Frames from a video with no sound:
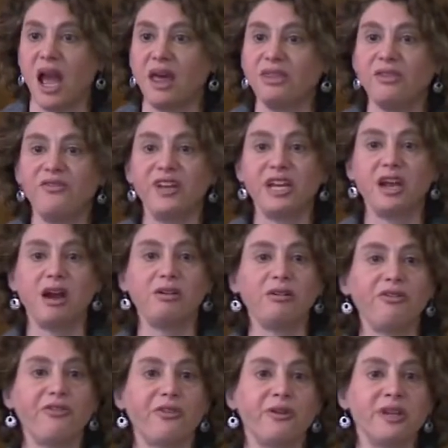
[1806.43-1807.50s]
And the
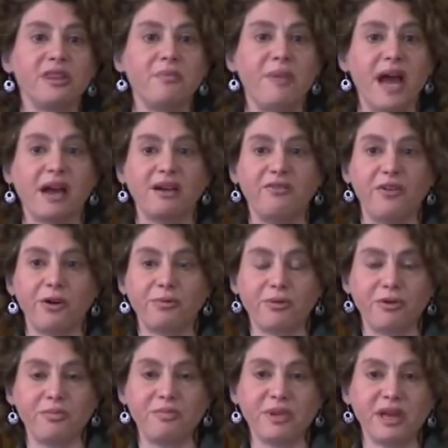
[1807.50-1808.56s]
videographer in the back of our
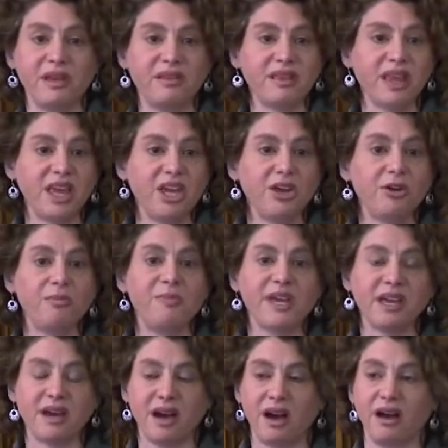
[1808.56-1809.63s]
room is here
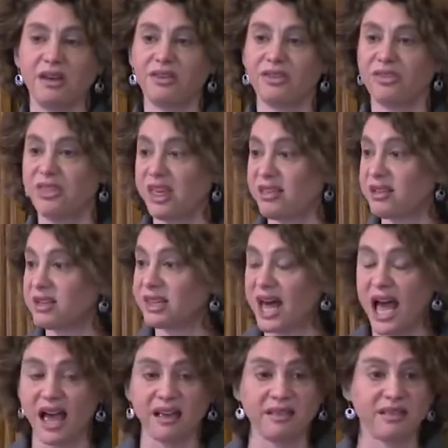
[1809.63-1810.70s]
because this
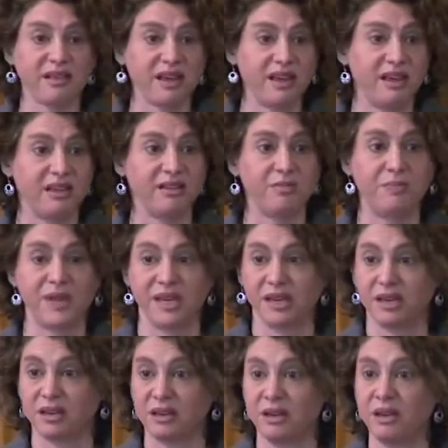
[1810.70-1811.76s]
class is
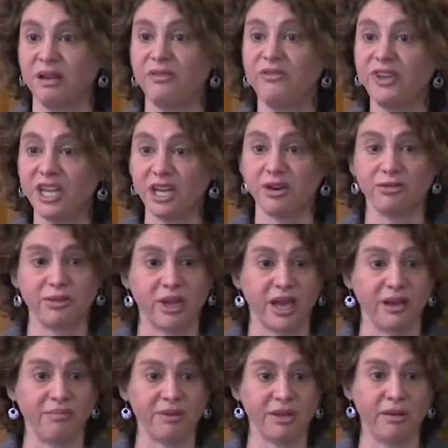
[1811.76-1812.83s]
being
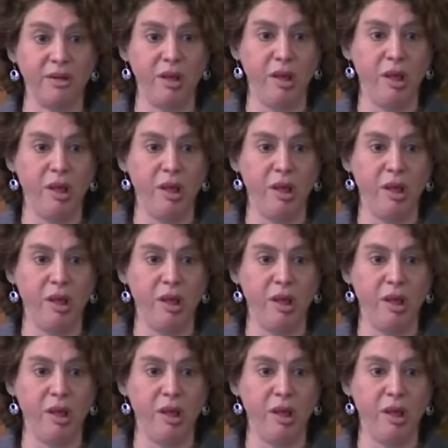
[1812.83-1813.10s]
videotaped